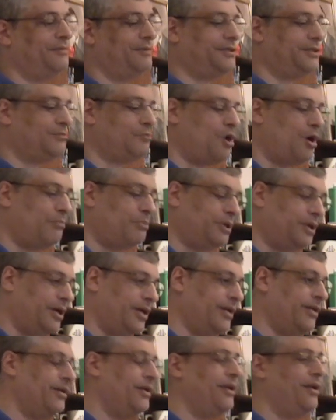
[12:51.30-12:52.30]
small
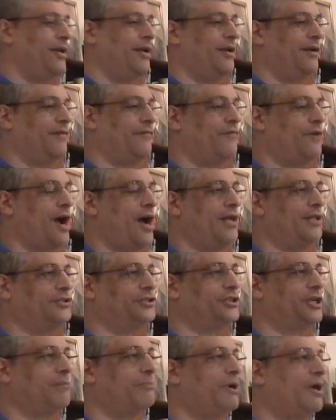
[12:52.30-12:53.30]
plug, on
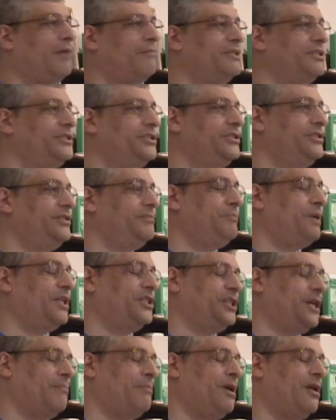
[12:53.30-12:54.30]

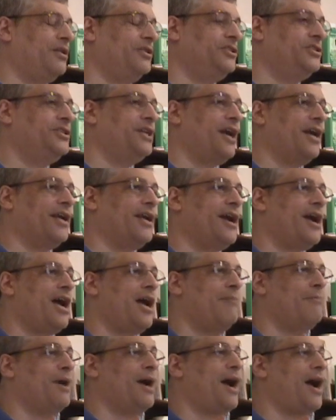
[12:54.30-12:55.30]

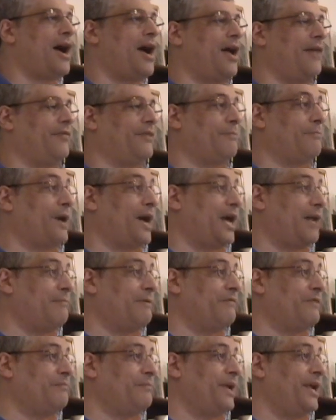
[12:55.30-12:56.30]
sharpologist.com, at the
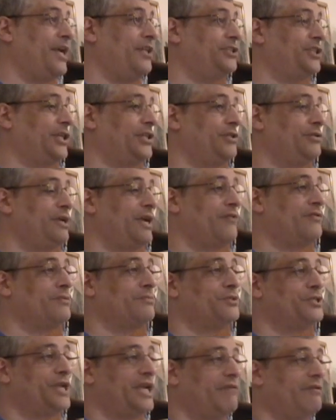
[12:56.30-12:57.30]
bottom of the page, I do have
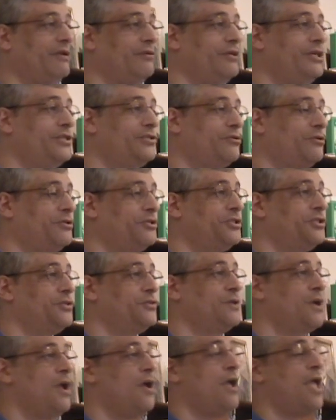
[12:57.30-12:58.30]
some shaving
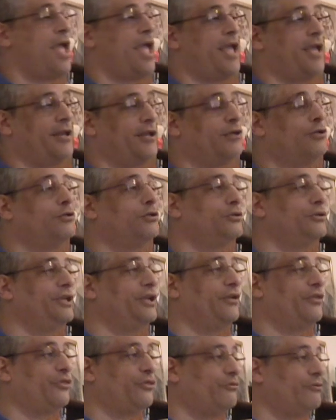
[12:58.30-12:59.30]
resources,
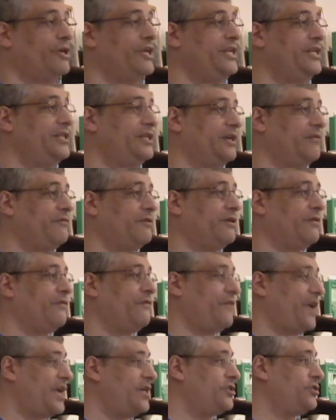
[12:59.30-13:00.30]
including 3 different
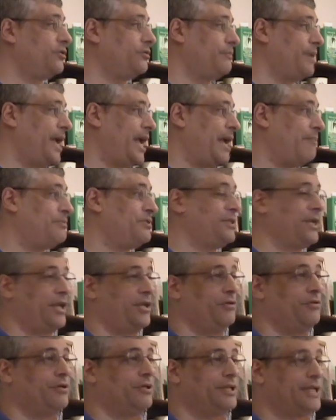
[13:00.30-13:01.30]
facial maps
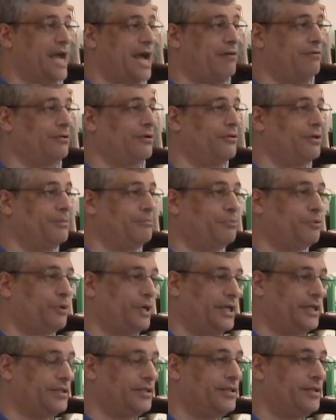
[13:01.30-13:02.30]
that you can download and
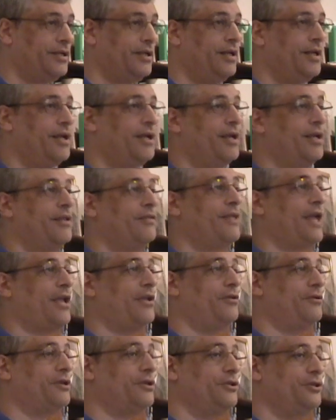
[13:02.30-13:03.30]
print,
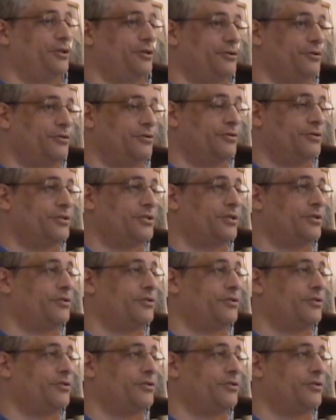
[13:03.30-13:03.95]
that you can use